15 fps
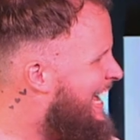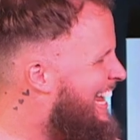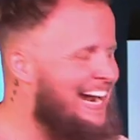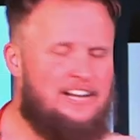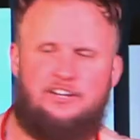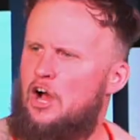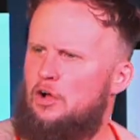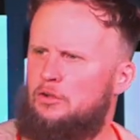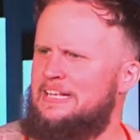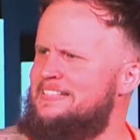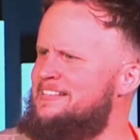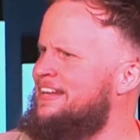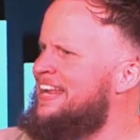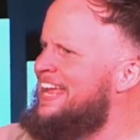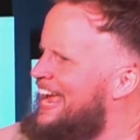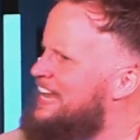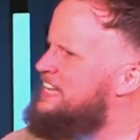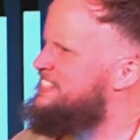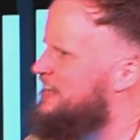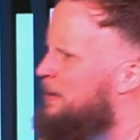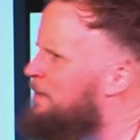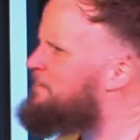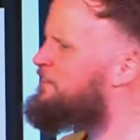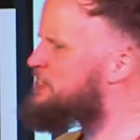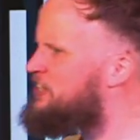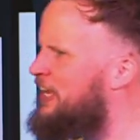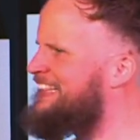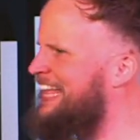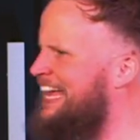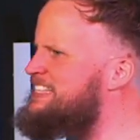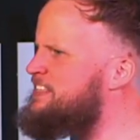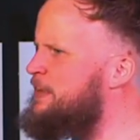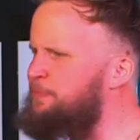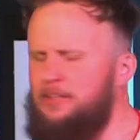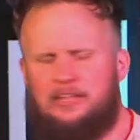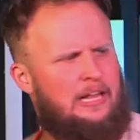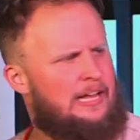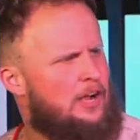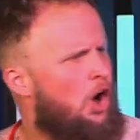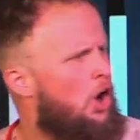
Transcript: And I know, listen, and some of us, like, that's something like